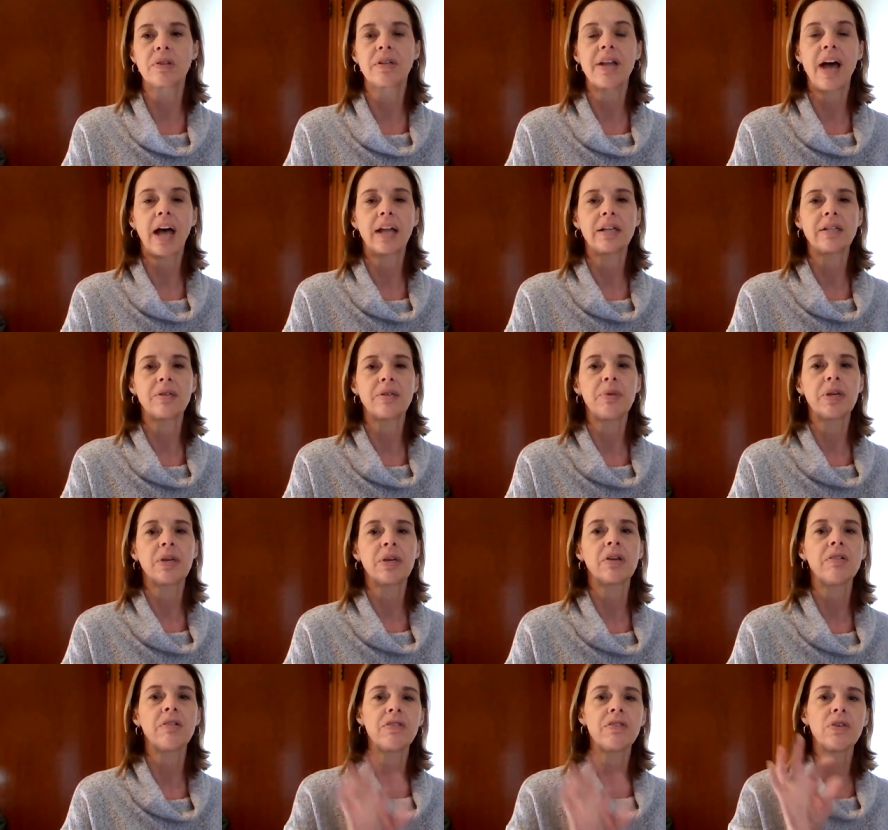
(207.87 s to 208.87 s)
not to be
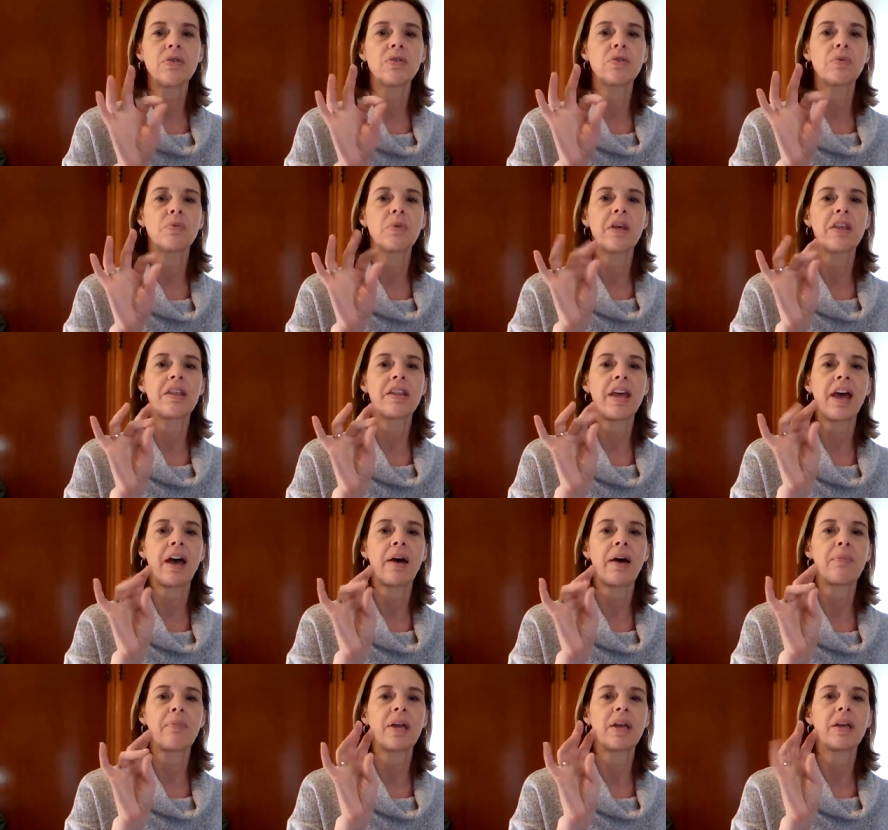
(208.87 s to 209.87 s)
confused with
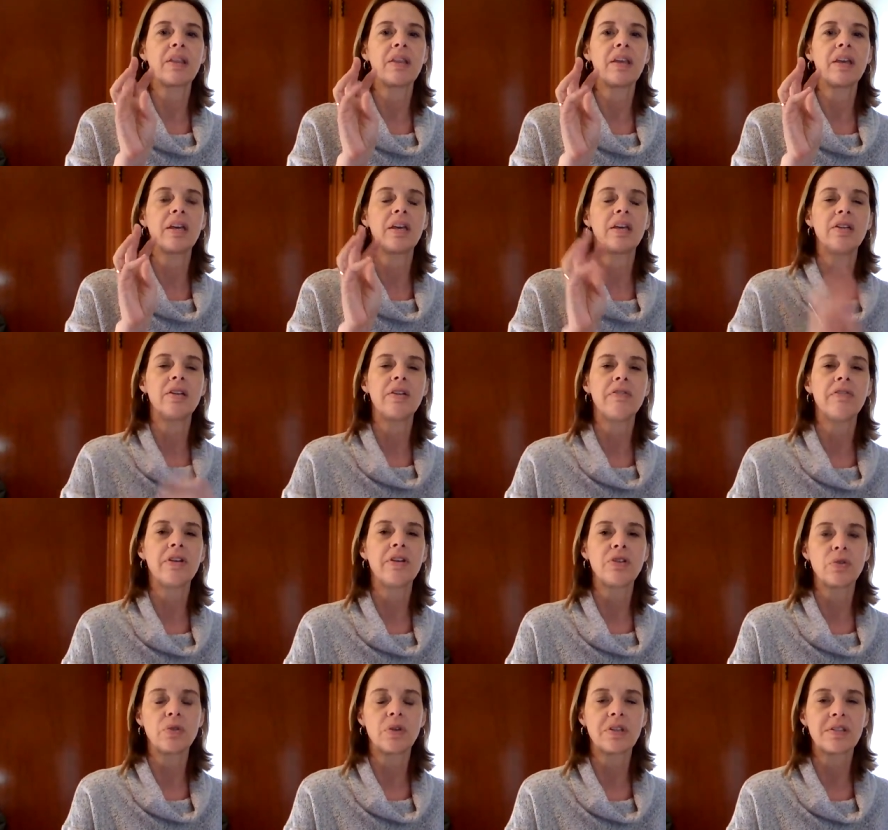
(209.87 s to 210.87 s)
tapping the
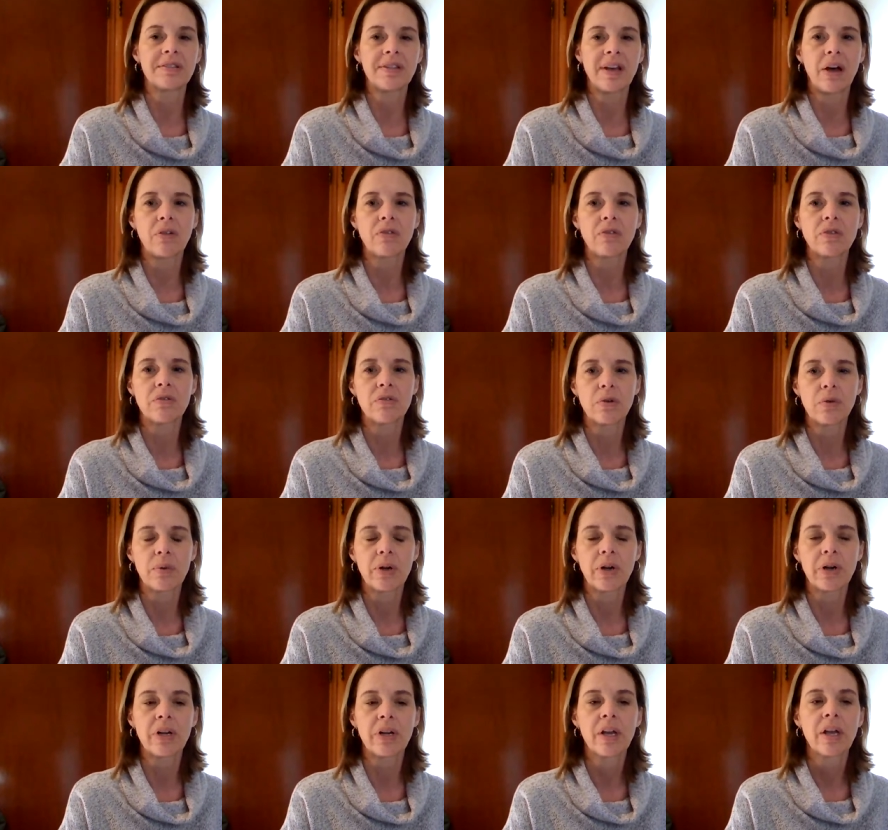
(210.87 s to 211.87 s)
individual sounds of a
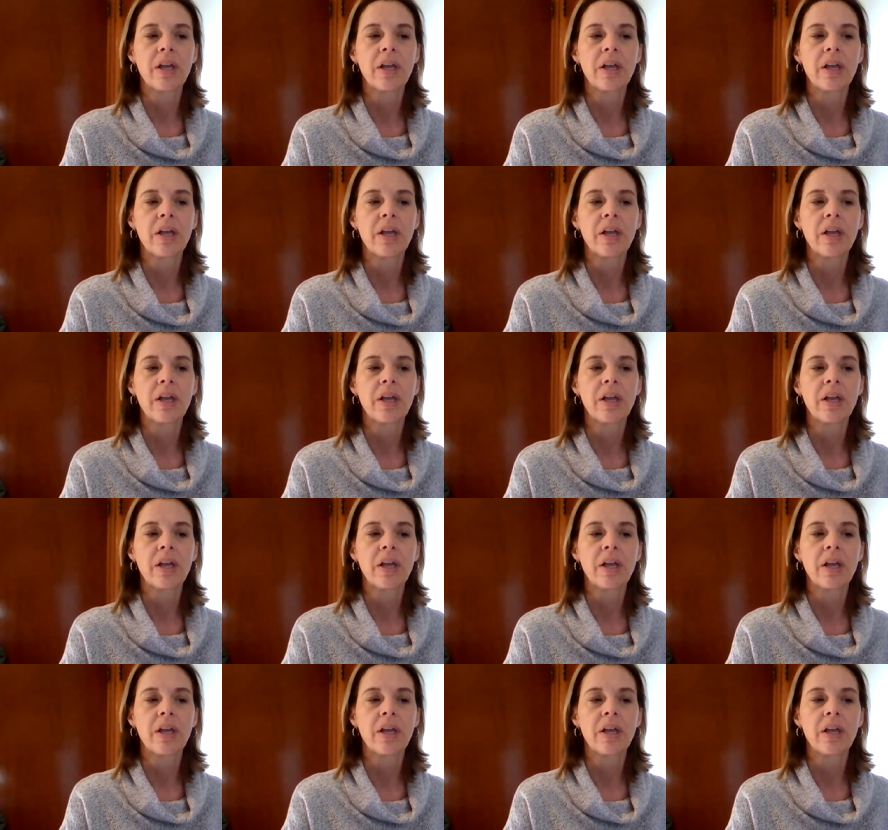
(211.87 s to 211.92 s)
word,